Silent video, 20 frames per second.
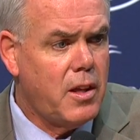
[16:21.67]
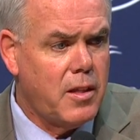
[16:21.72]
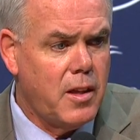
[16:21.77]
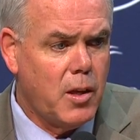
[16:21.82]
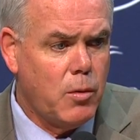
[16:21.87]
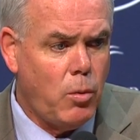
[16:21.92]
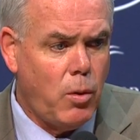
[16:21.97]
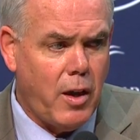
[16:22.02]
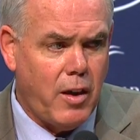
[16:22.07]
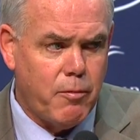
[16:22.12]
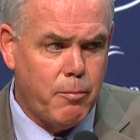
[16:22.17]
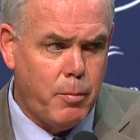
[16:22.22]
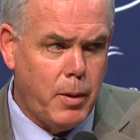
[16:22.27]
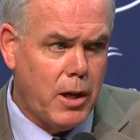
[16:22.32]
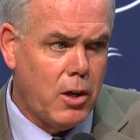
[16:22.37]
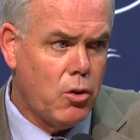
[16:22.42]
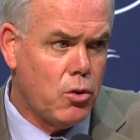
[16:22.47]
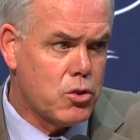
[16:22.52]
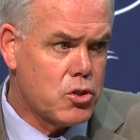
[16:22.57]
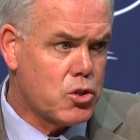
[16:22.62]
I think we'll have
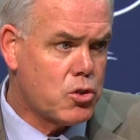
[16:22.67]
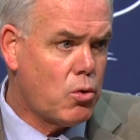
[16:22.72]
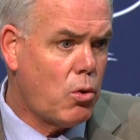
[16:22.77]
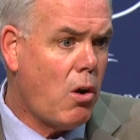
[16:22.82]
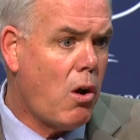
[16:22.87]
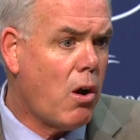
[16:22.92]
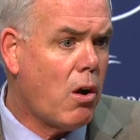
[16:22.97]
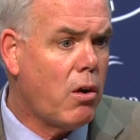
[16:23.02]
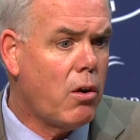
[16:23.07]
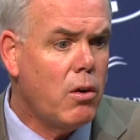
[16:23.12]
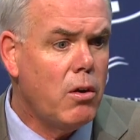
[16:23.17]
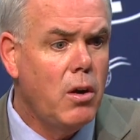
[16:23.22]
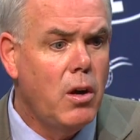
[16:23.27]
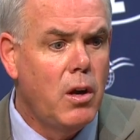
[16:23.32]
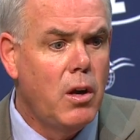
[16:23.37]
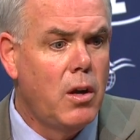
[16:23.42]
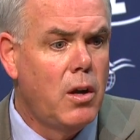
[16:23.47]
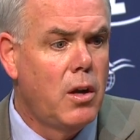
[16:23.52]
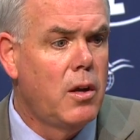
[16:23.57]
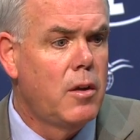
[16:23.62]
bigger, stronger,
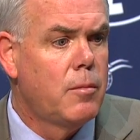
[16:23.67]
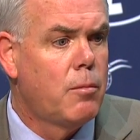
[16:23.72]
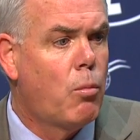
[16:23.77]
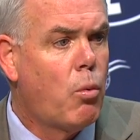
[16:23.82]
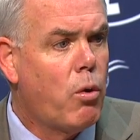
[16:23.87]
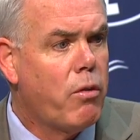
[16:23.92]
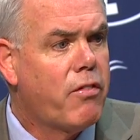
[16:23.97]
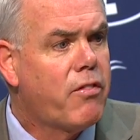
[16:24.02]
more